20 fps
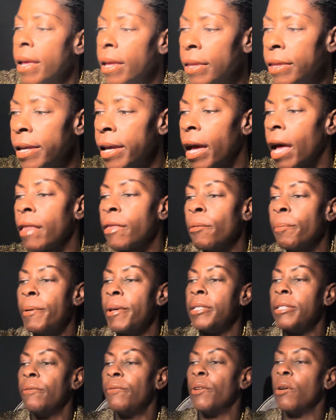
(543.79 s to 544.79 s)
The other
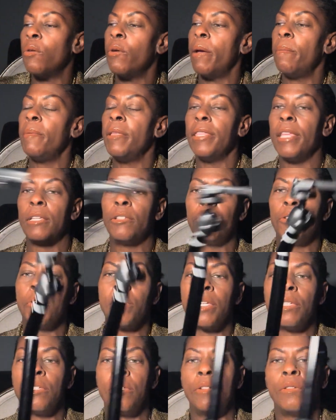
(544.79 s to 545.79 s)
piece of equipment that you
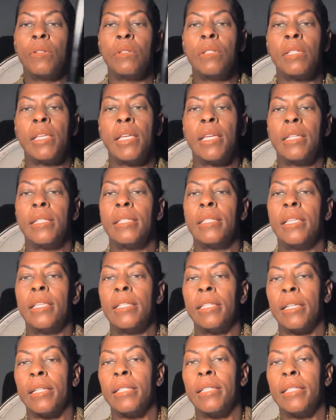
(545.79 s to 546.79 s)
can use is this
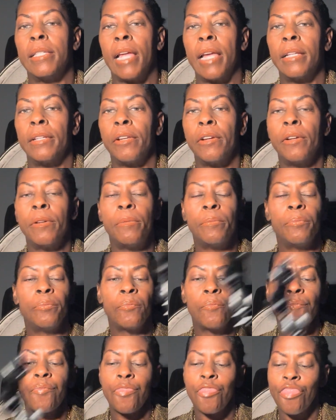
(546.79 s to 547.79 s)
extender.
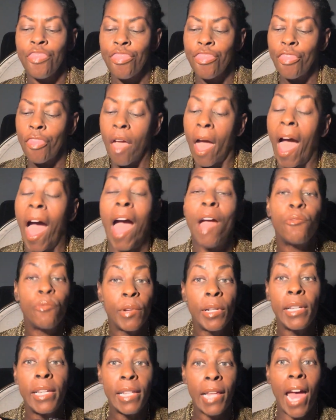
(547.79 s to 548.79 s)
I
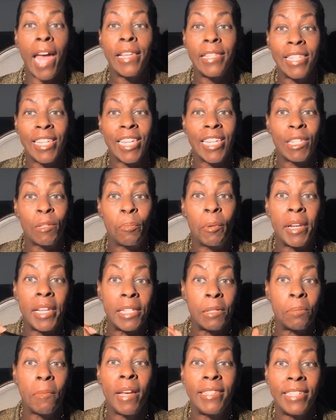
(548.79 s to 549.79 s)
really like this, but
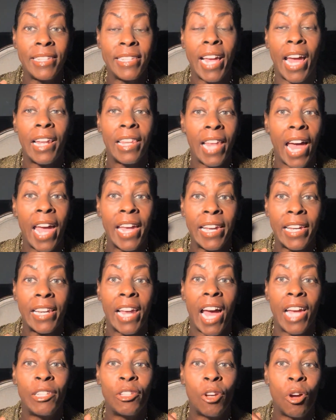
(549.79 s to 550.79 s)
as much as I like it,
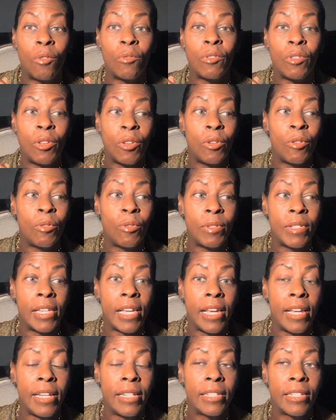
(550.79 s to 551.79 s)
I don't use
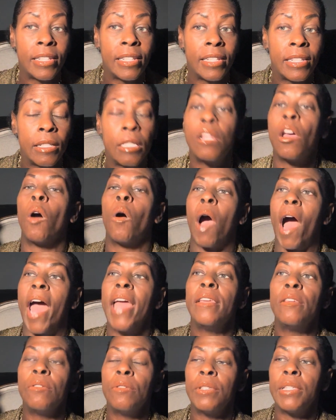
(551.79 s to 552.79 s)
it. No, I
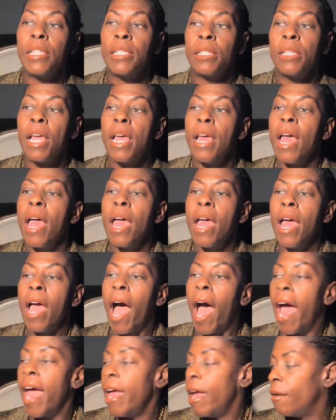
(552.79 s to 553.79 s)
use this.
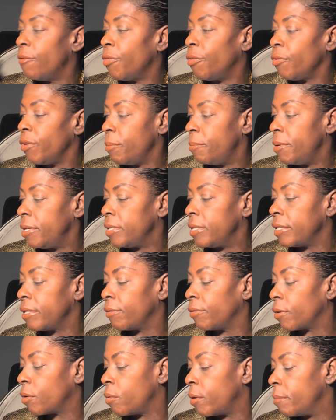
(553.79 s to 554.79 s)
I have 3 pieces
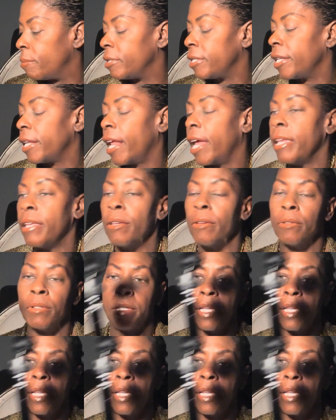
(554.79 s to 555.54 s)
of equipment that I use.